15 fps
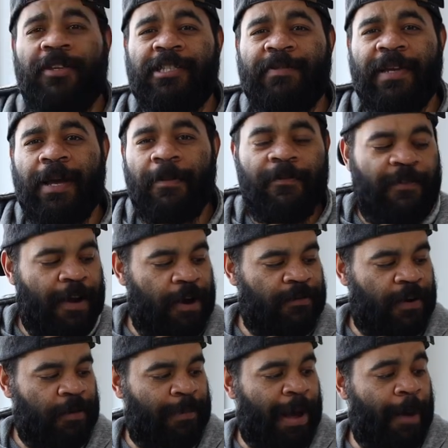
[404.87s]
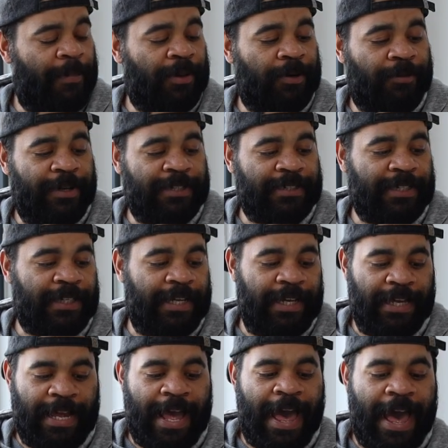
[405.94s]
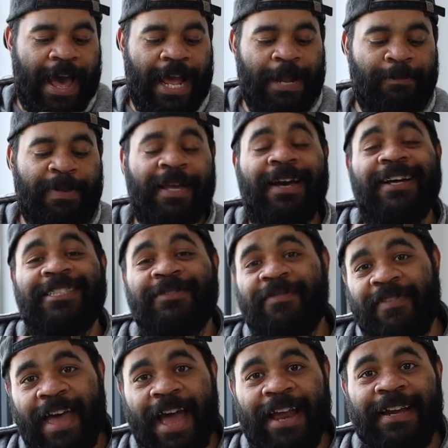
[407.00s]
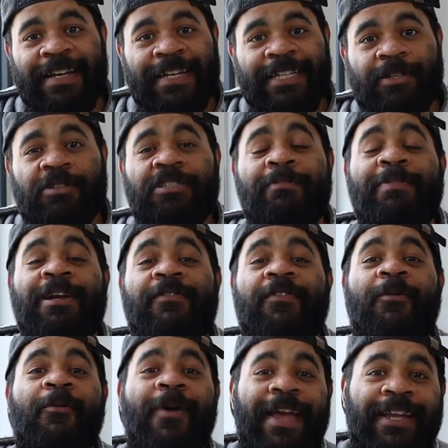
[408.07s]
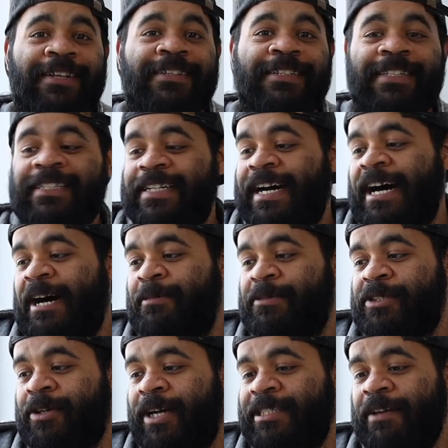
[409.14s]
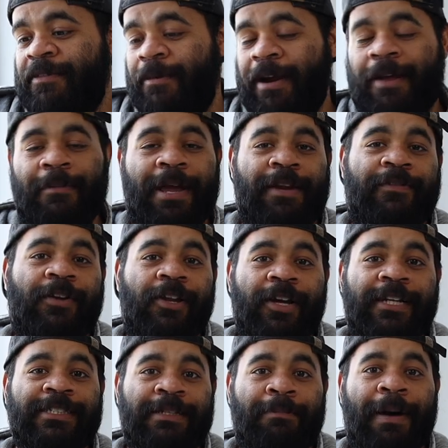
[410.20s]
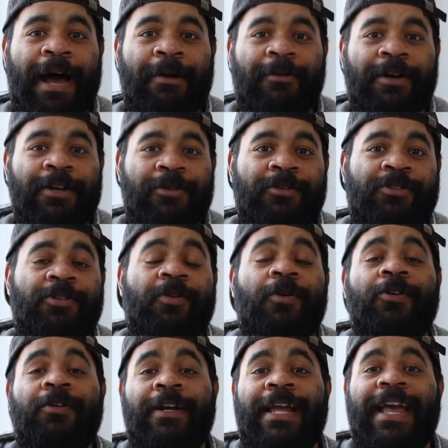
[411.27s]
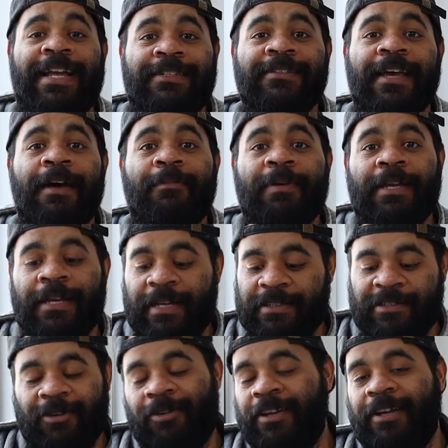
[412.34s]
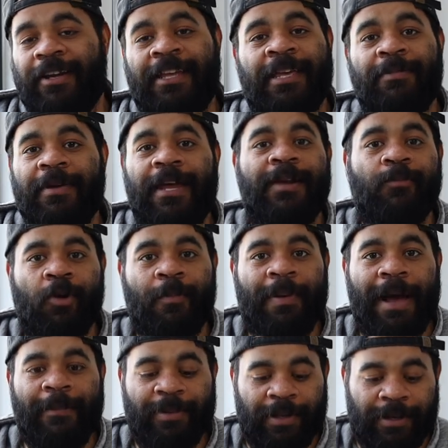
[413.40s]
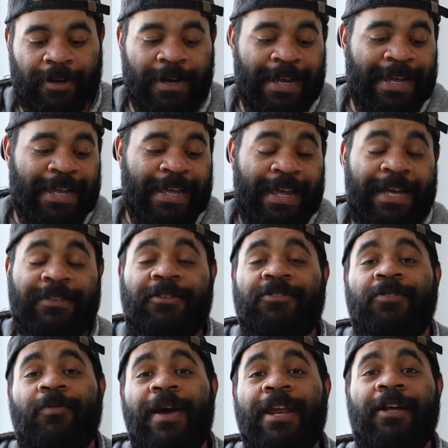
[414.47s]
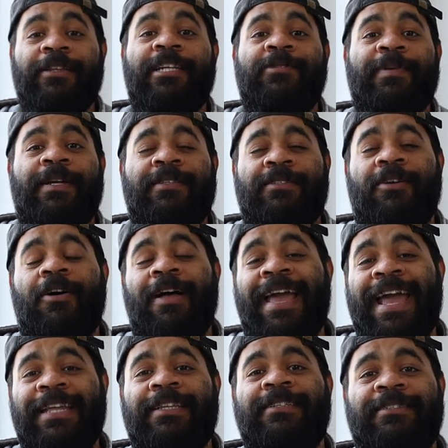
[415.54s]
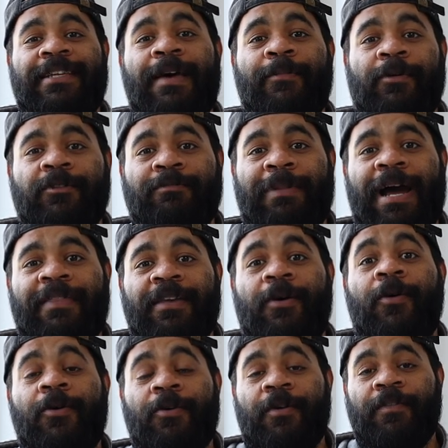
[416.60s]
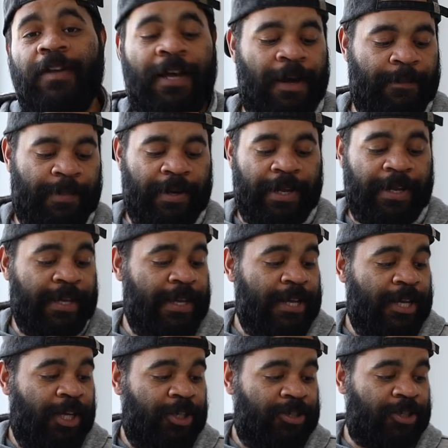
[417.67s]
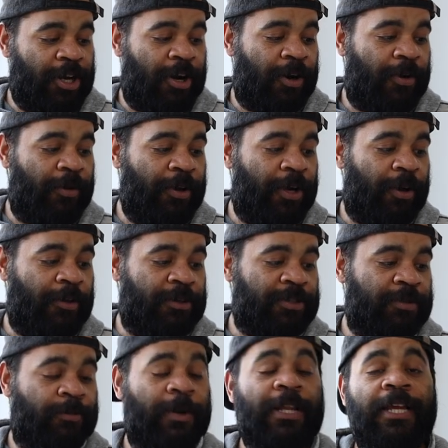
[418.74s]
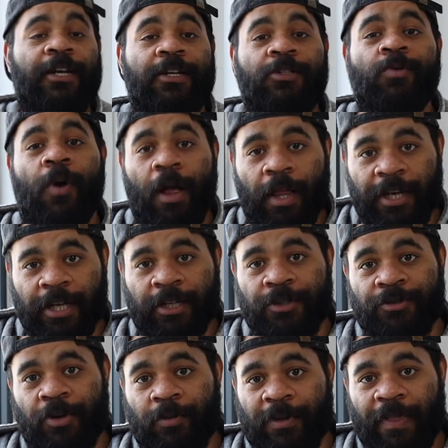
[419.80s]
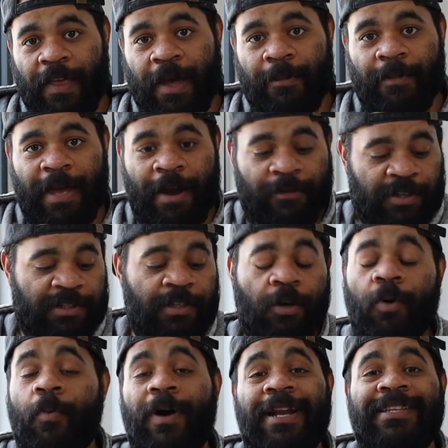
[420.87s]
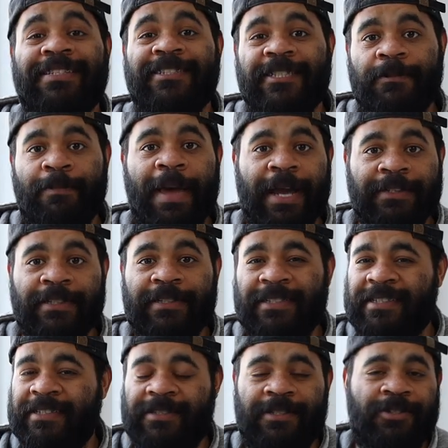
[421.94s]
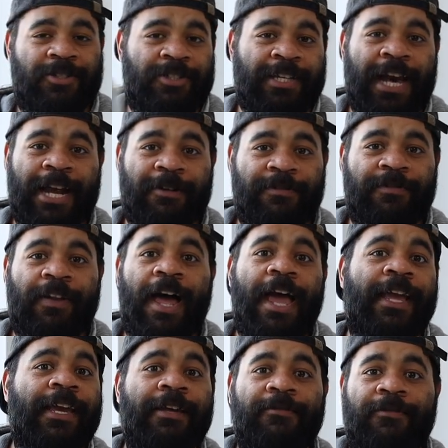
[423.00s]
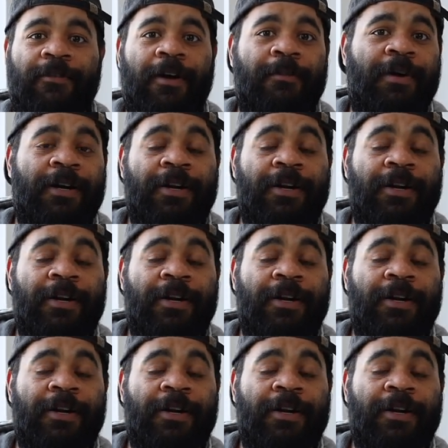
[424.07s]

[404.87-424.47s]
these have become very, very popular recently, and because of that, there's a bit of a wait. So I definitely recommend if you're looking to buy one, you should order it ASAP because they're only going to keep getting more popular. And there's a wait on these because they're all hand assembled by the owner of the company. So, you know, there's really good quality control with them. Every single one is inspected. This isn't just kind of flying in from